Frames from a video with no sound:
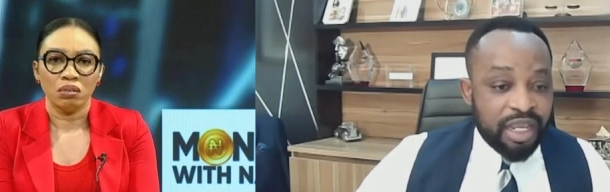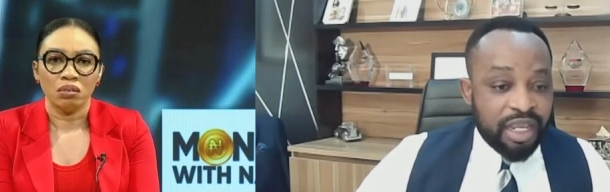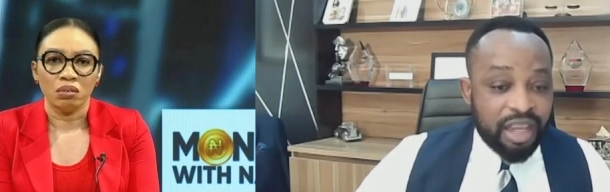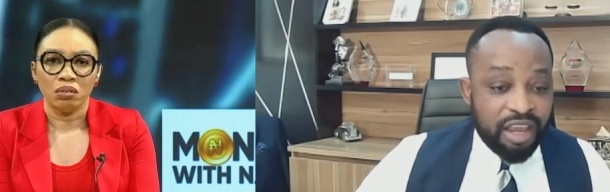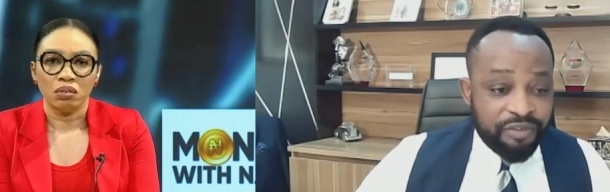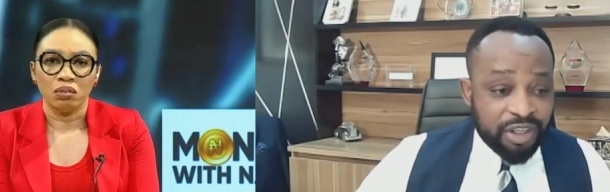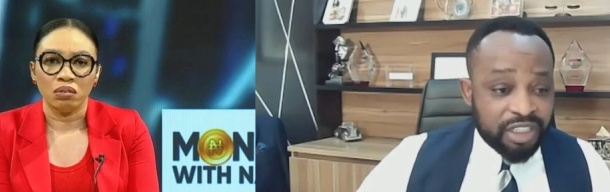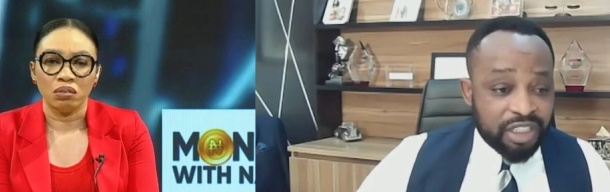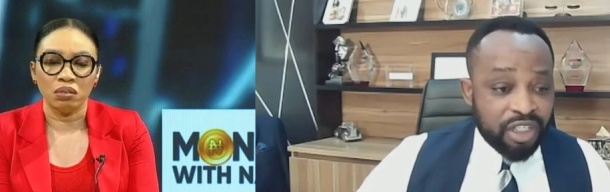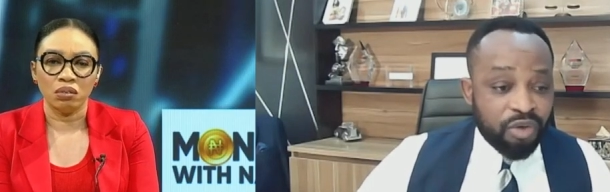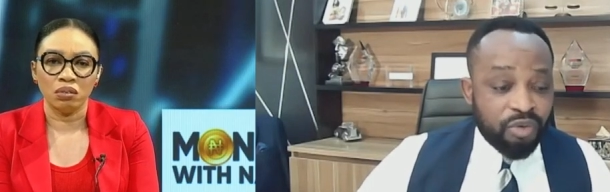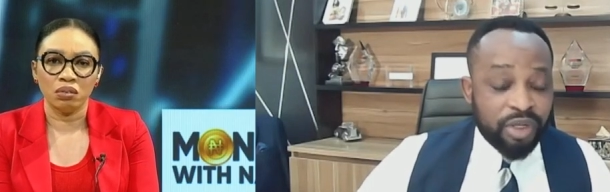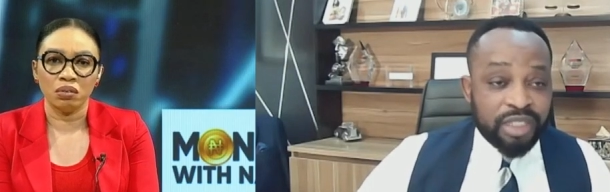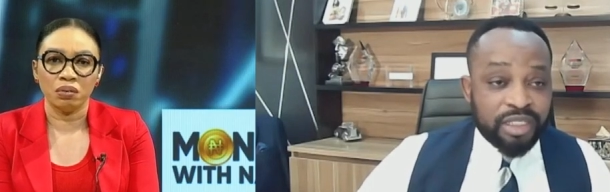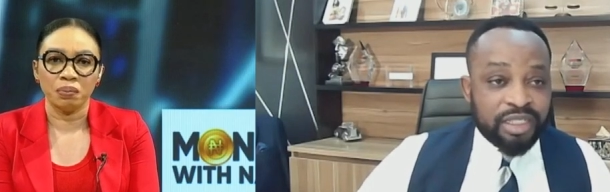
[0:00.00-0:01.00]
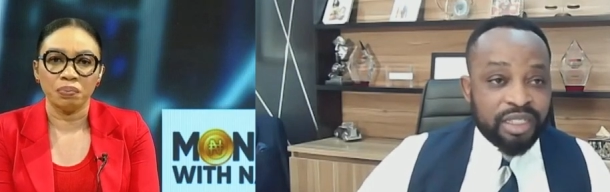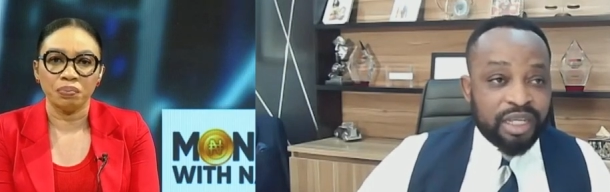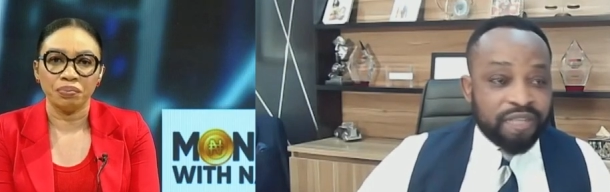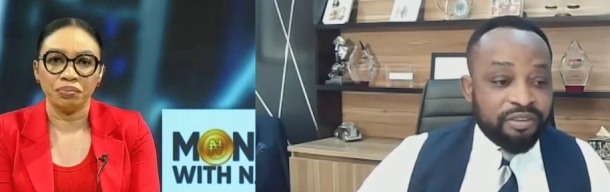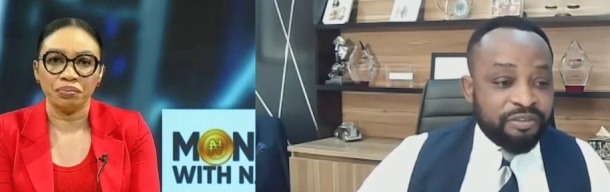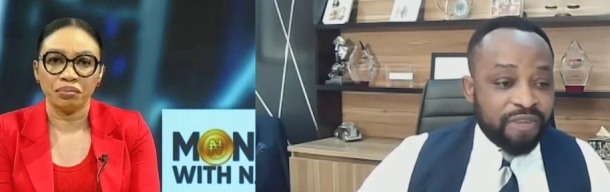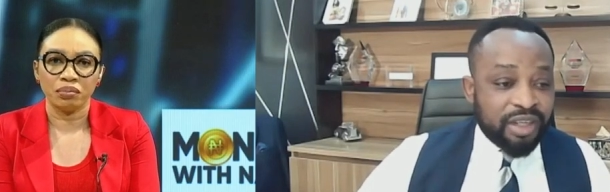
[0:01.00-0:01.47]
Speaker 1: FX illiquidity
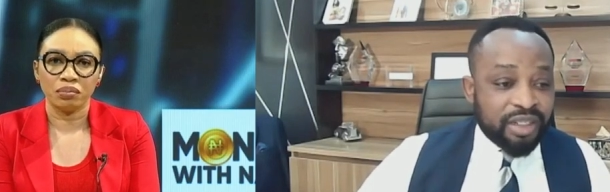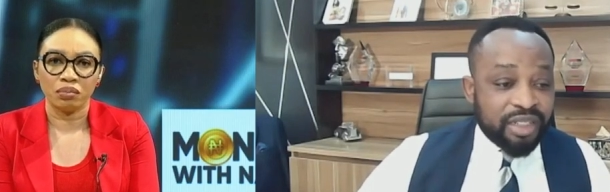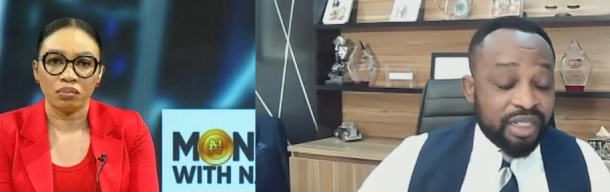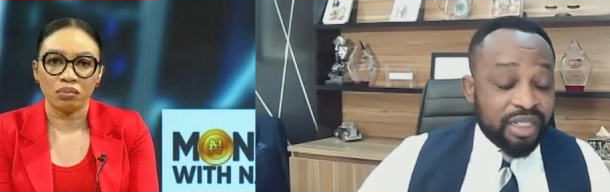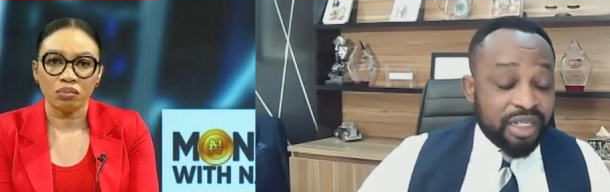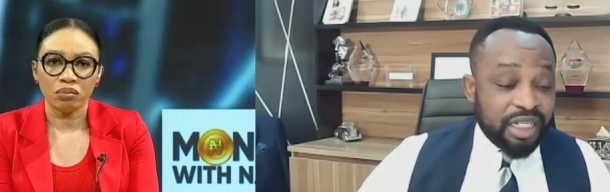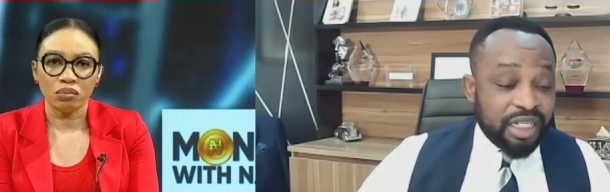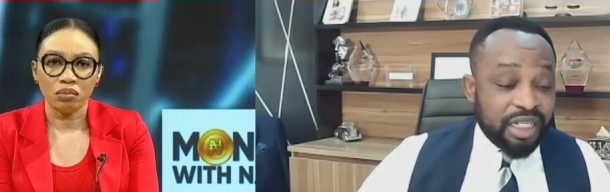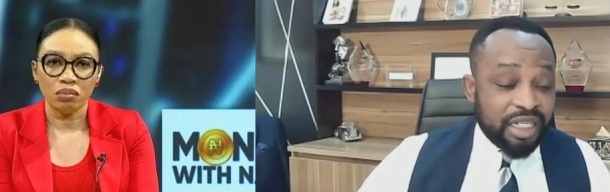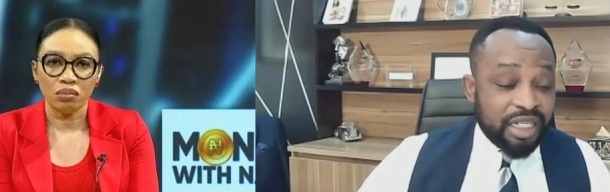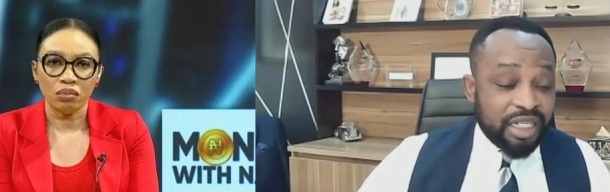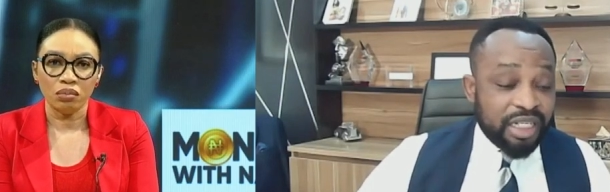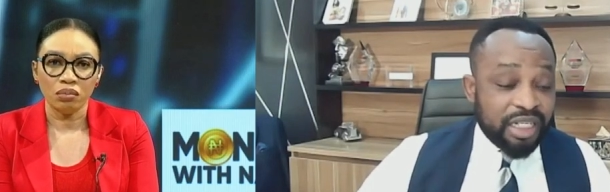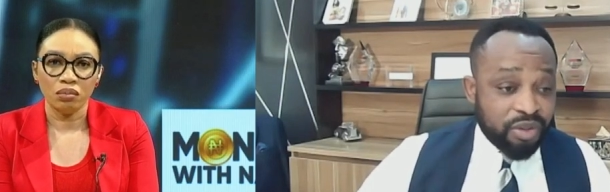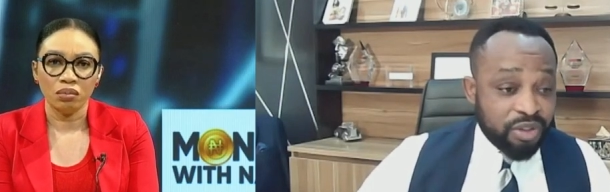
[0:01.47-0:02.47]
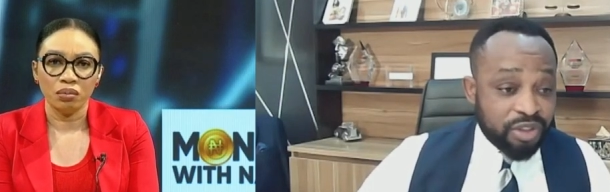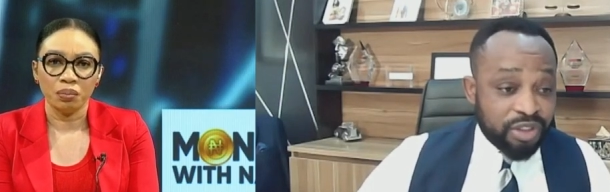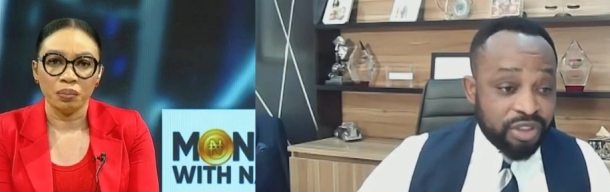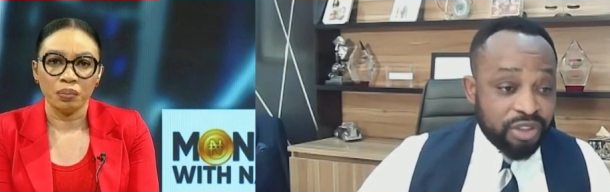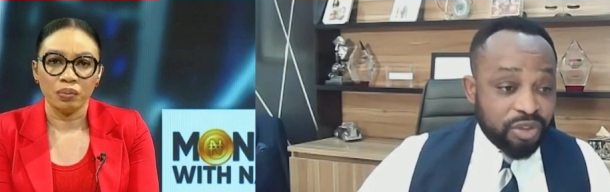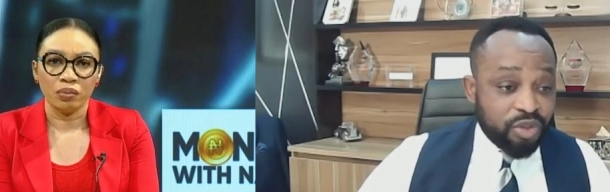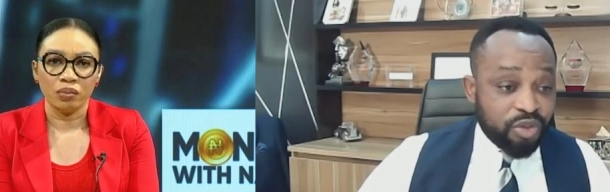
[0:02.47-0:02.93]
and the fact that Nigeria still
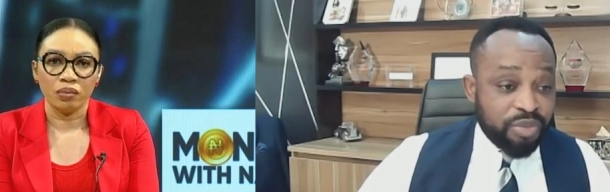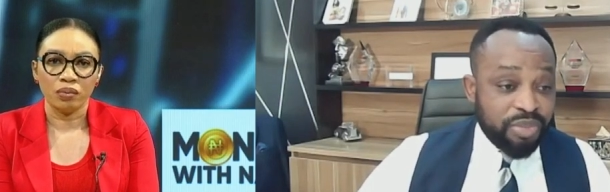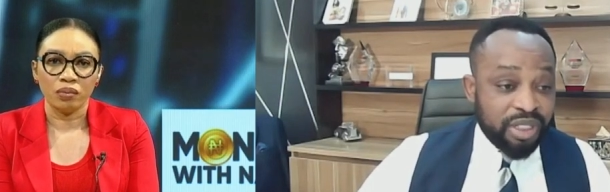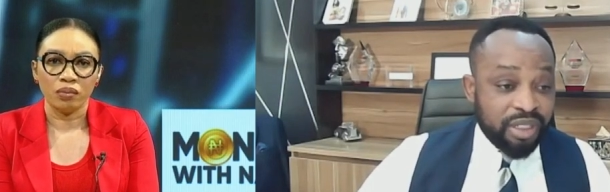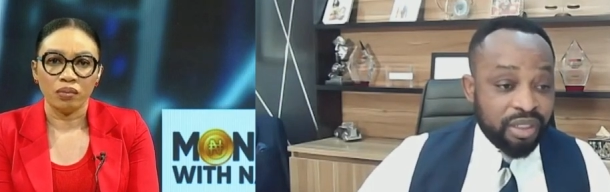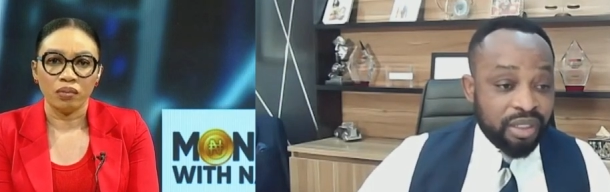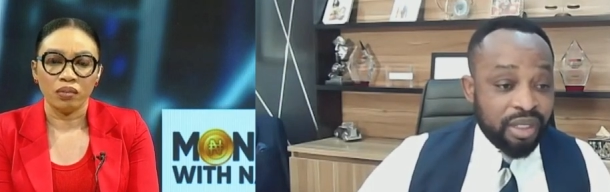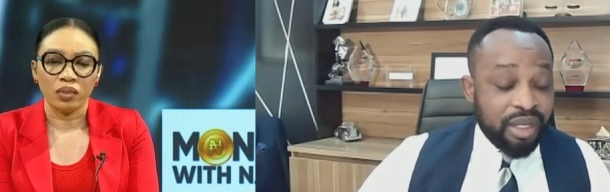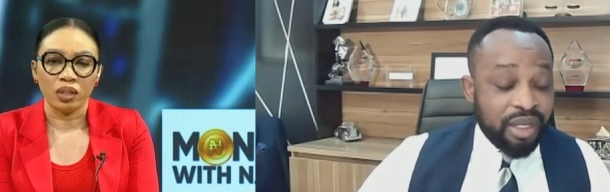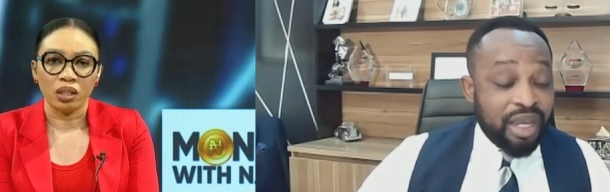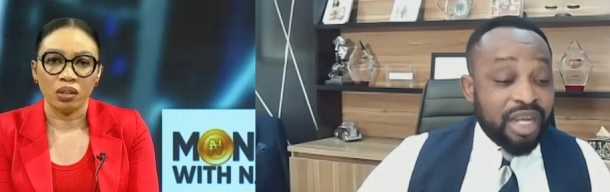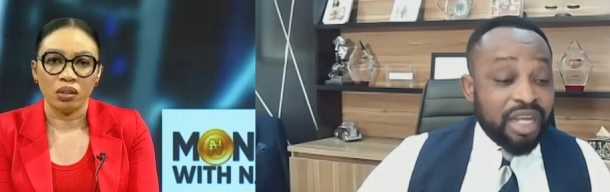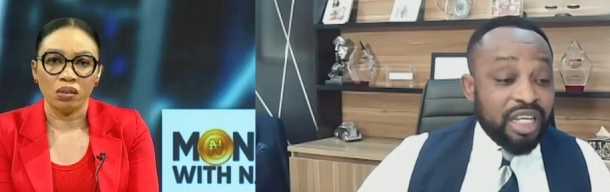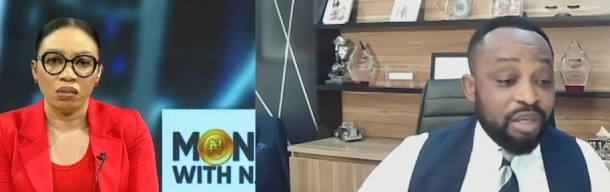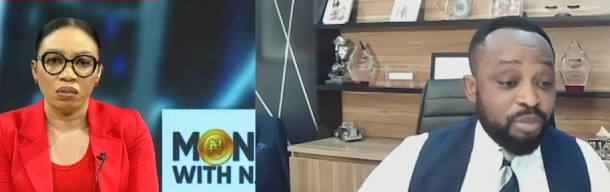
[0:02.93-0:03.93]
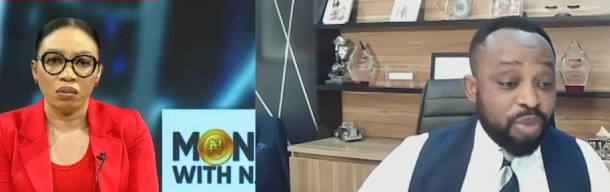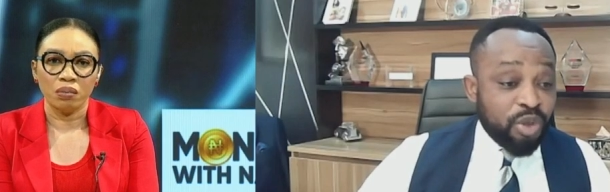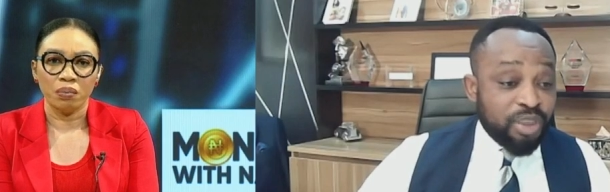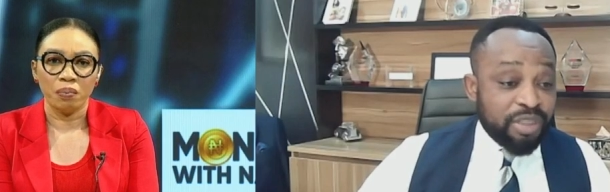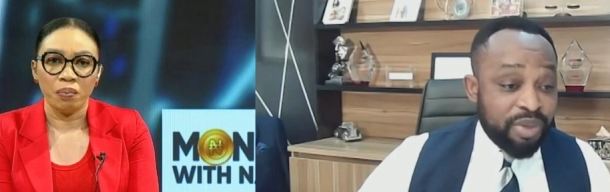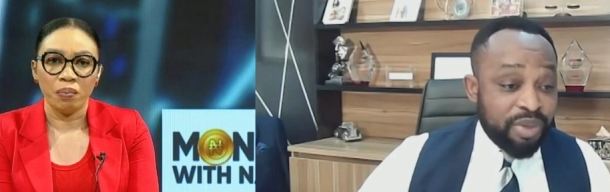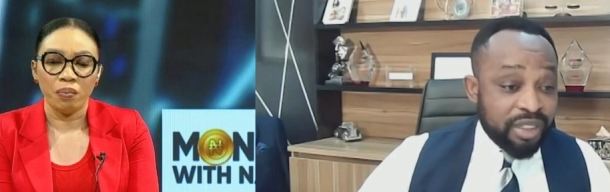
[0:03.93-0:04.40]
continues to be an
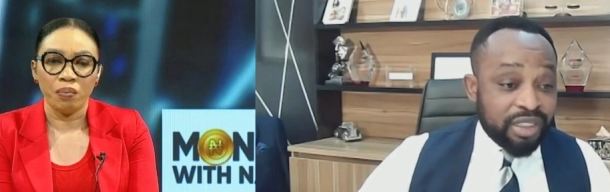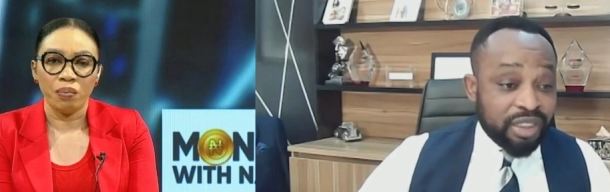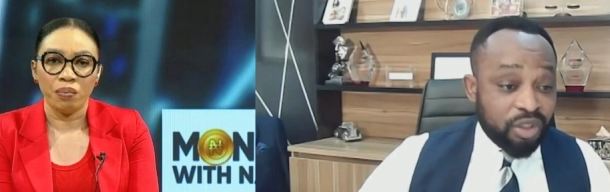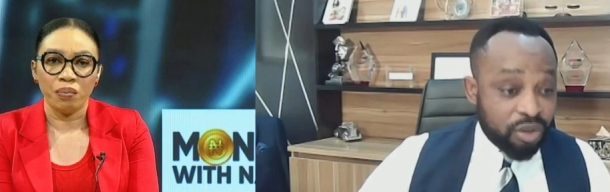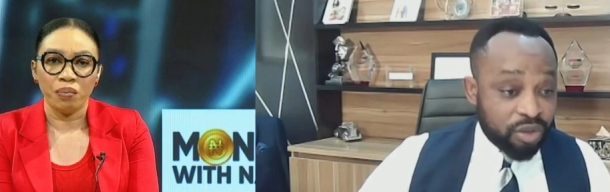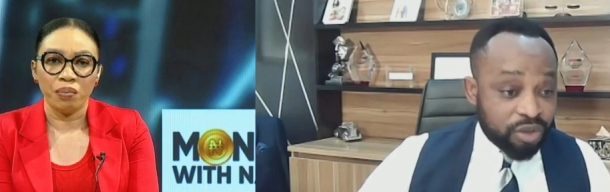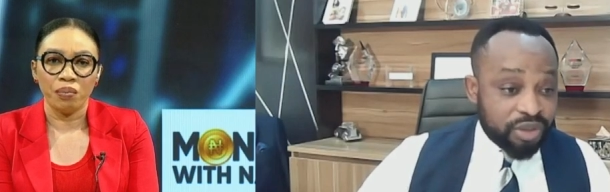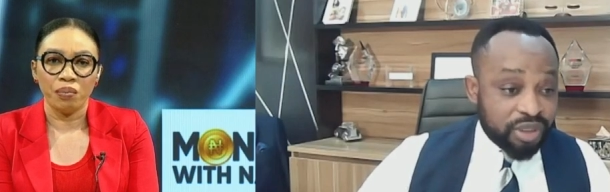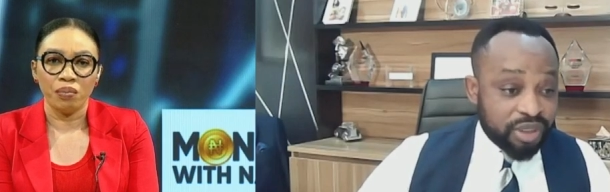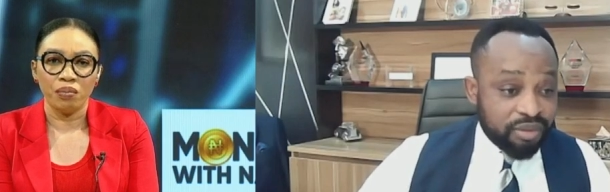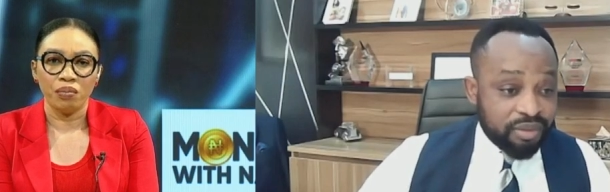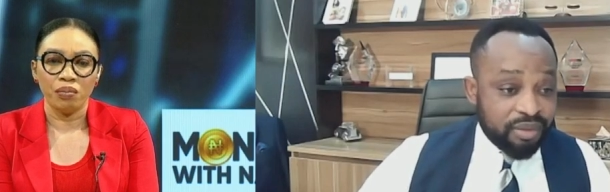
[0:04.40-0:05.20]
import-dependent country.